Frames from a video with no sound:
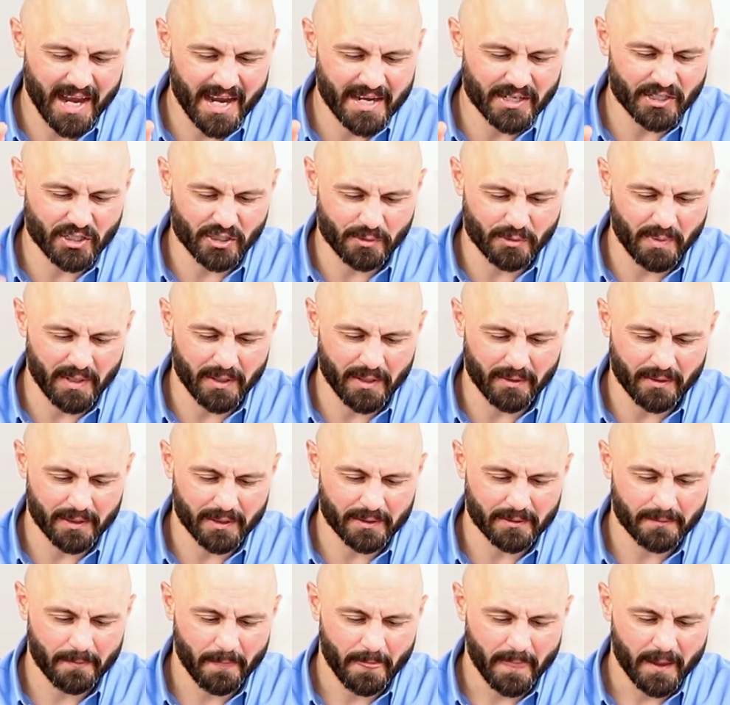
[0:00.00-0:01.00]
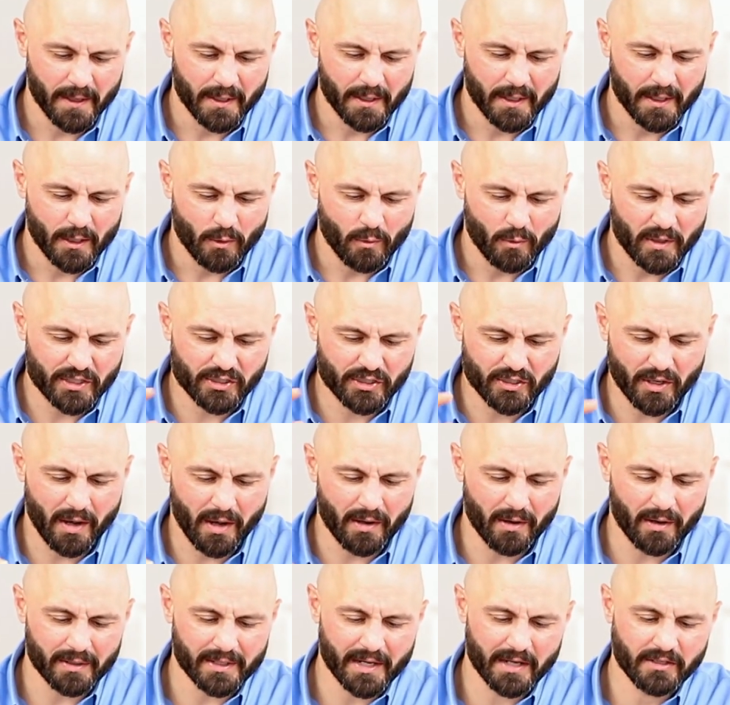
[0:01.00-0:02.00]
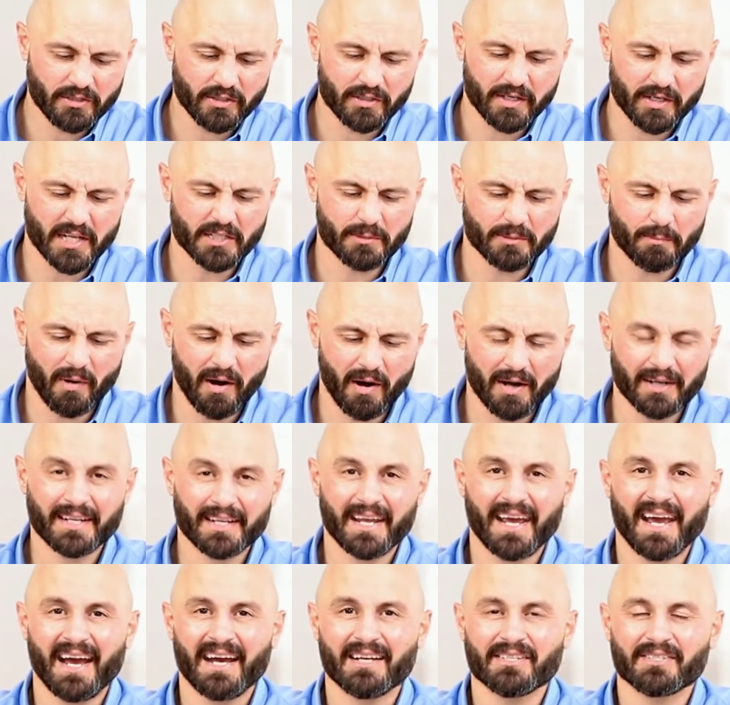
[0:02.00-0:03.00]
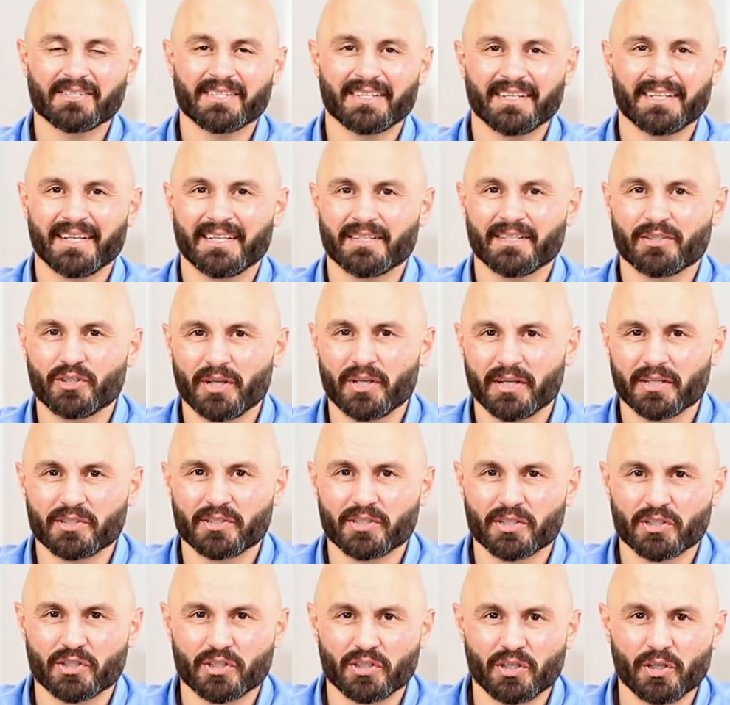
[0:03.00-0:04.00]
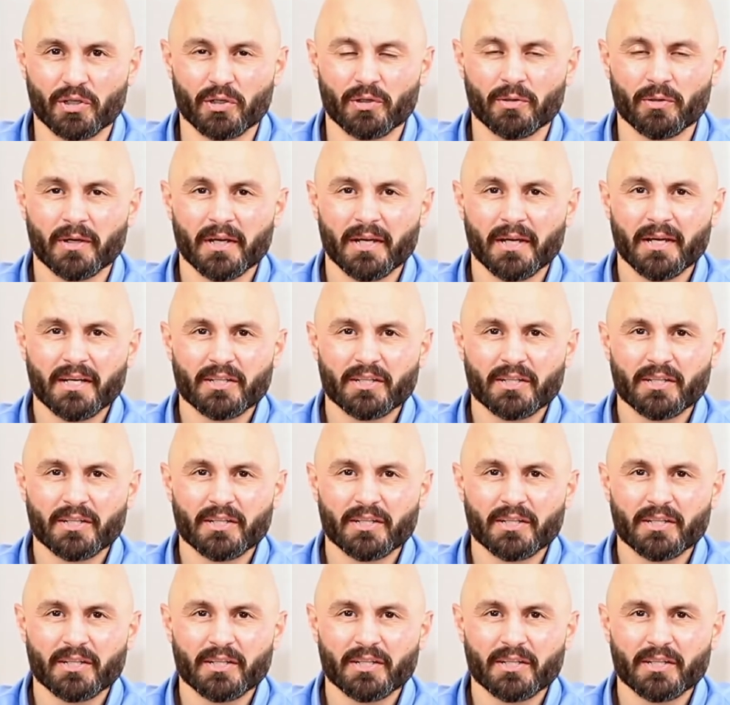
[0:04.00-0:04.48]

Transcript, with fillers: a spirit. We saw it on yesterday's broadcast in Genesis 2,